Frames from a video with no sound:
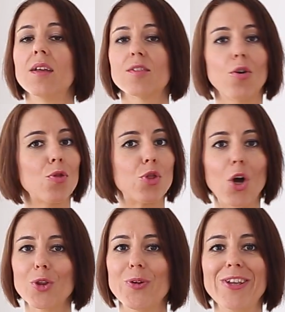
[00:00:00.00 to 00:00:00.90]
So
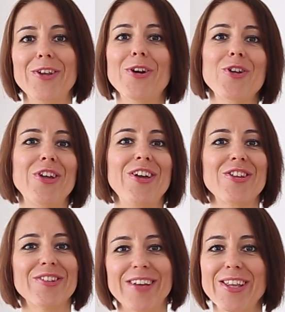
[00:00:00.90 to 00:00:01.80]
don't do any
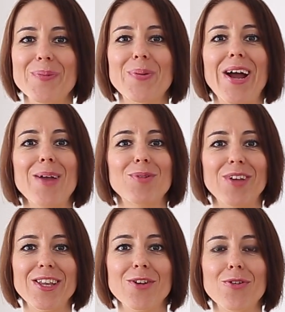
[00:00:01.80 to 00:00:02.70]
negotiations, any
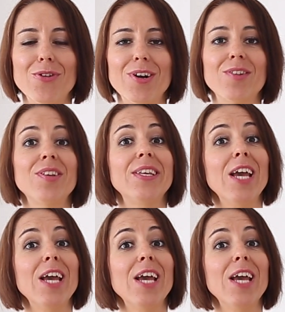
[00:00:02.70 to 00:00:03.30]
bribes, any rewards.